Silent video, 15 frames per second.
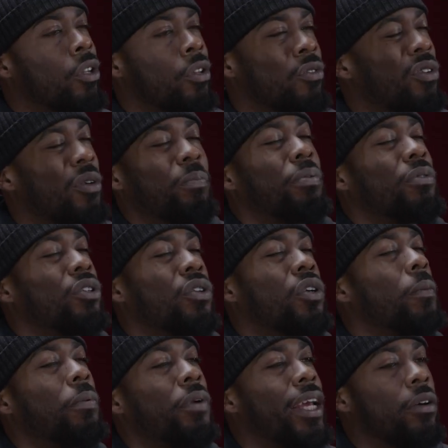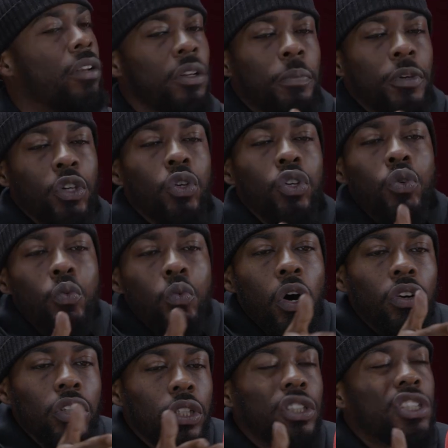not, you could play it, but you, you
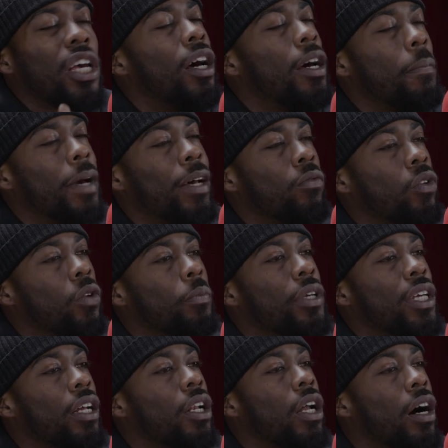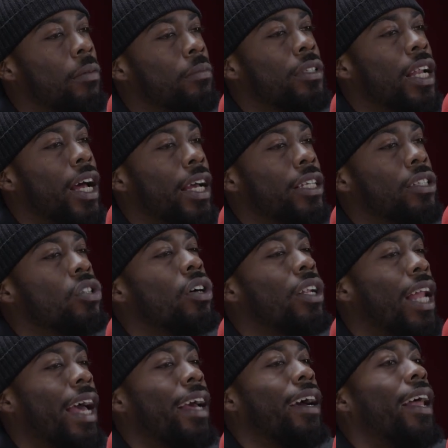won't, certain man won't be alarmed. Like, it's not
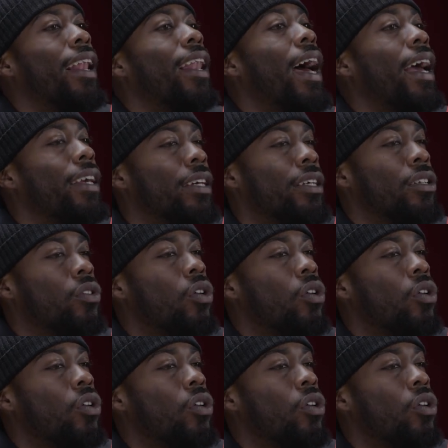like a lion.